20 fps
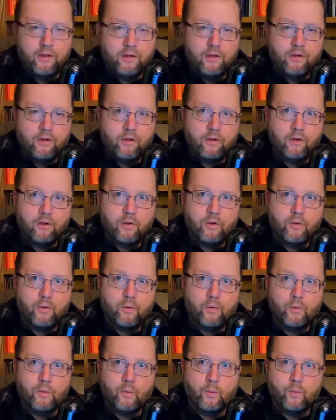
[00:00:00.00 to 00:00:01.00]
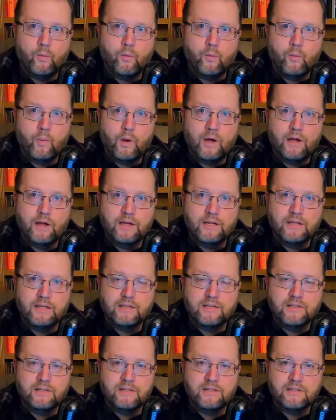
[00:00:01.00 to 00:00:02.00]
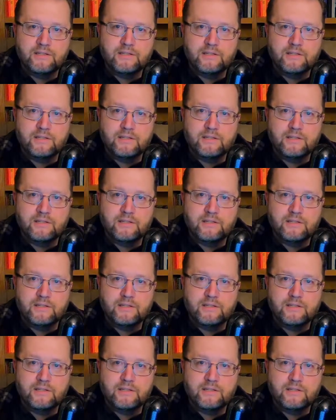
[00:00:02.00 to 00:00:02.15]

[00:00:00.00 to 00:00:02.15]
who was